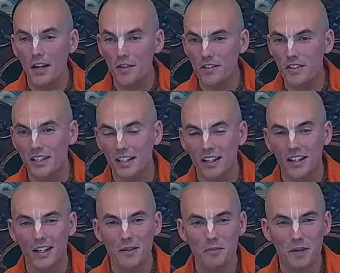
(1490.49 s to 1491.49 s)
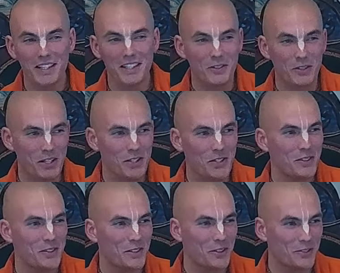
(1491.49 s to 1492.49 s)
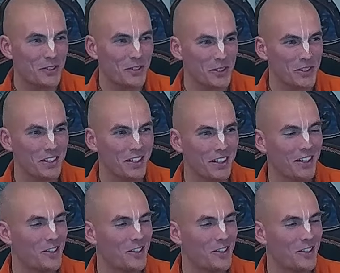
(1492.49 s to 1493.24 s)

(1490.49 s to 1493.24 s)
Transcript: everything by the grace of the Lord.